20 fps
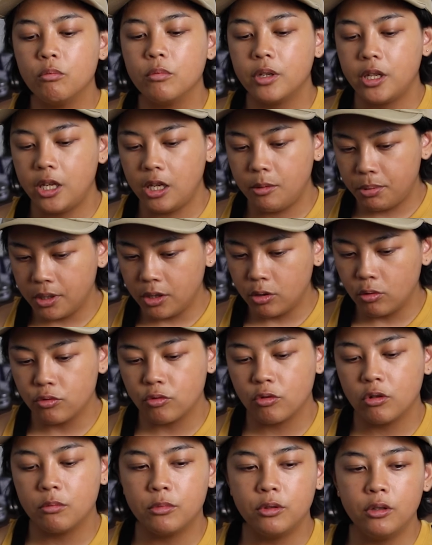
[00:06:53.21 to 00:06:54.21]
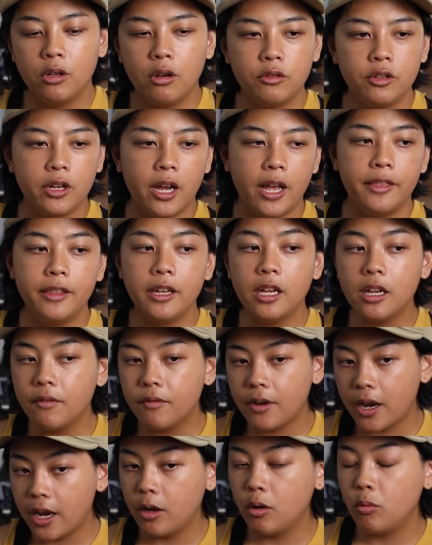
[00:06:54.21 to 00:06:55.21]
keeping those herbal notes. I think
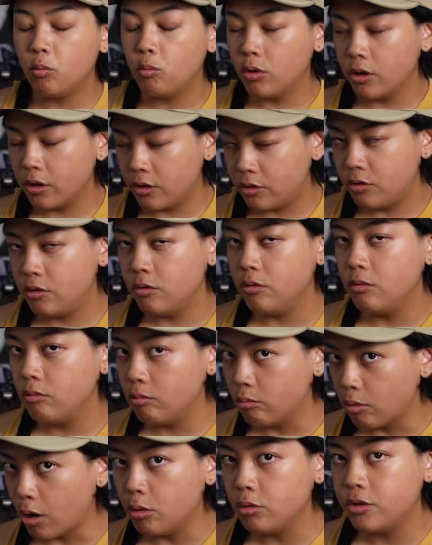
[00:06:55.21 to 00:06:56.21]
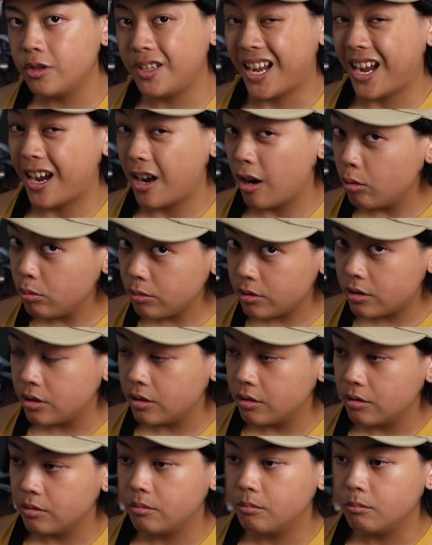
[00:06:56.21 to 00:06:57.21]
if I were to roast out
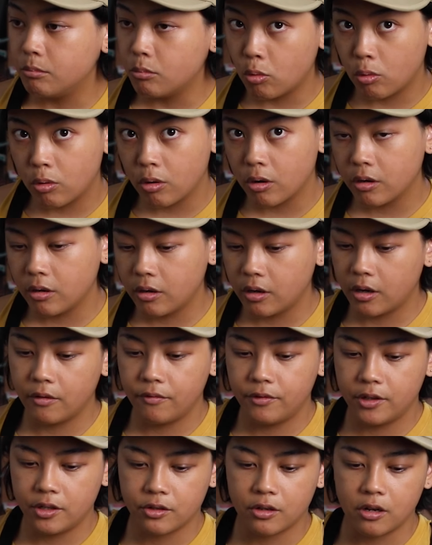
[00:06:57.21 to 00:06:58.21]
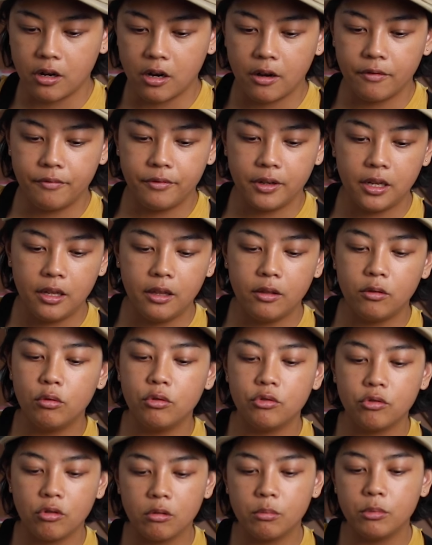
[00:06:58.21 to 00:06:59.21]
more of this coffee,
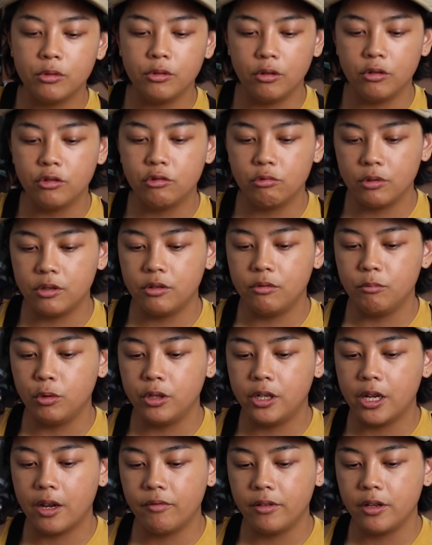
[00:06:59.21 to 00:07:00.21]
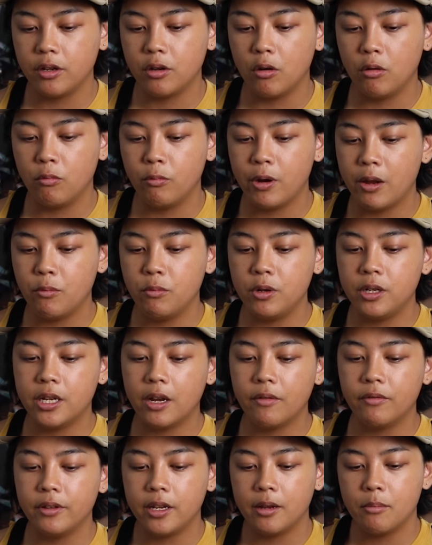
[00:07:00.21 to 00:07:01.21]
those herbal notes would definitely go away. We definitely